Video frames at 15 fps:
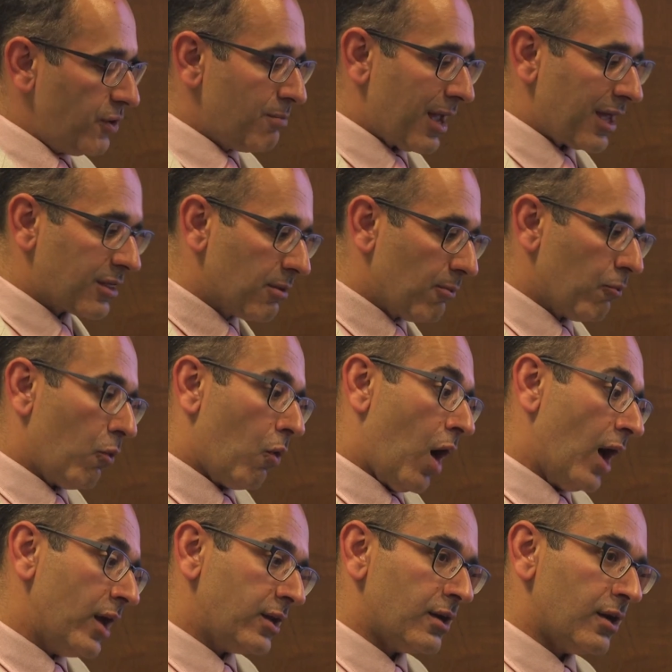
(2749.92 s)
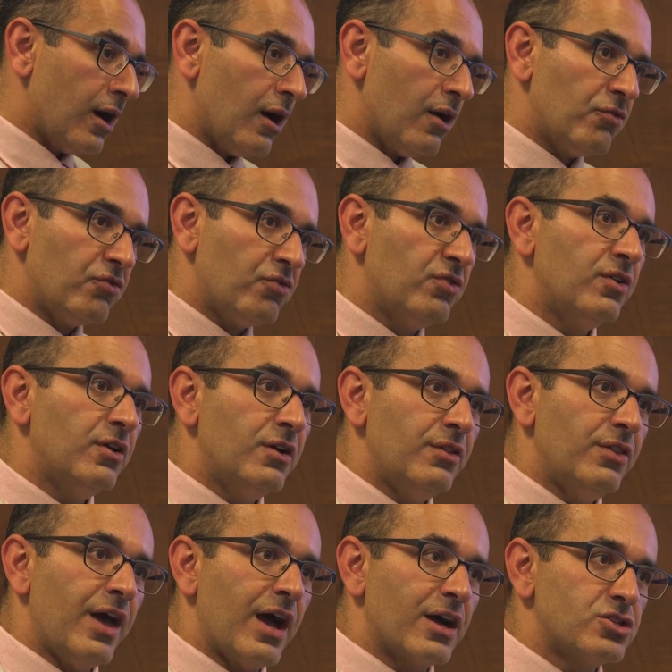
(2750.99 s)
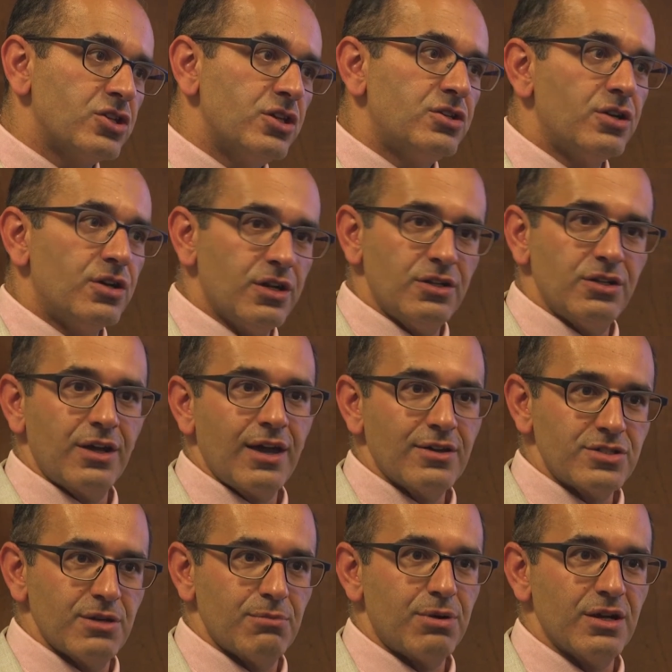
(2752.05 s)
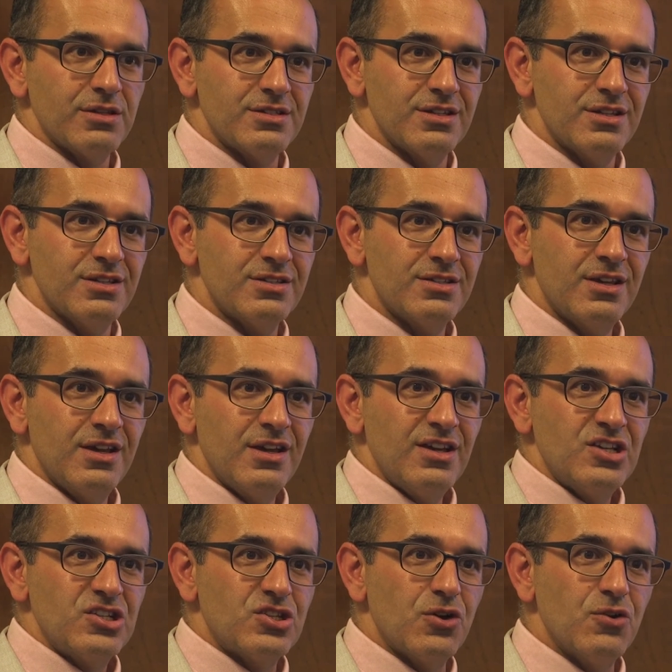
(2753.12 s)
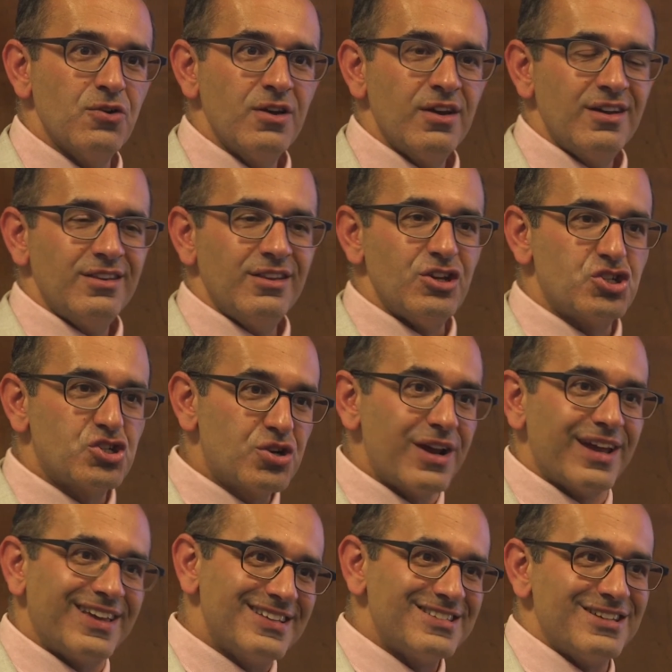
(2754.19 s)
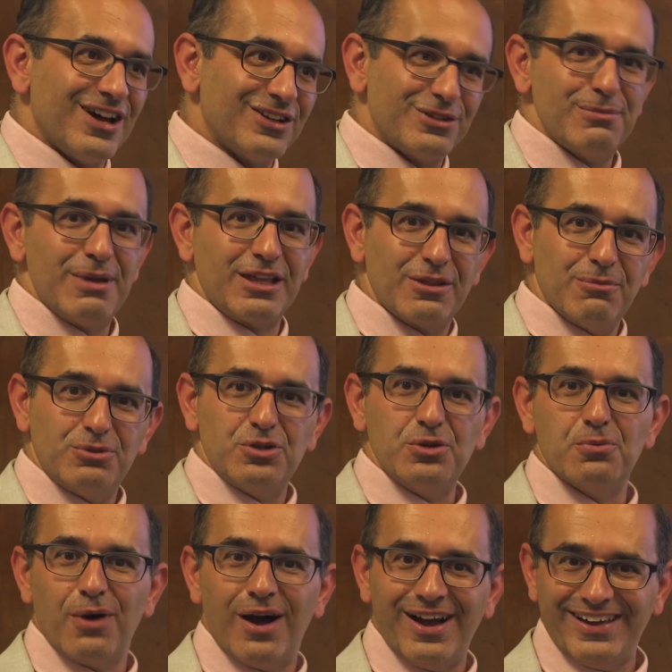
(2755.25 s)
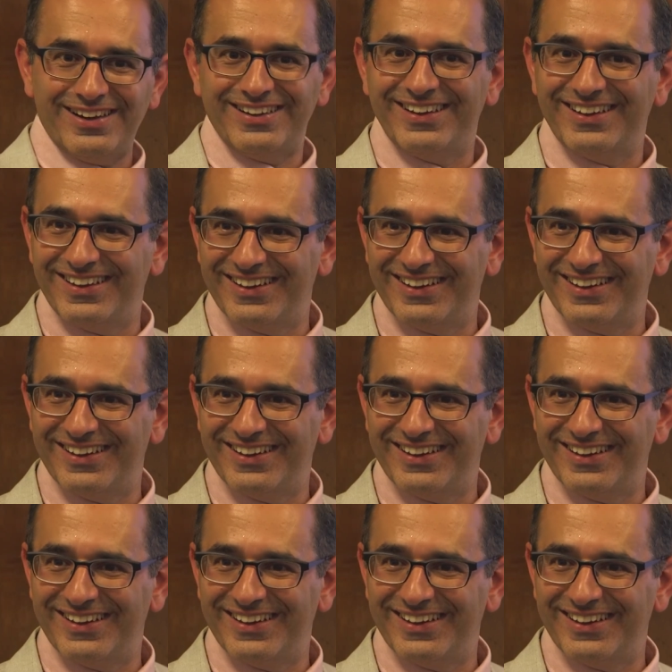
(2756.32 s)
you make them wide enough, they actually turn into Gaussian processes. So the trick is not to make them too wide,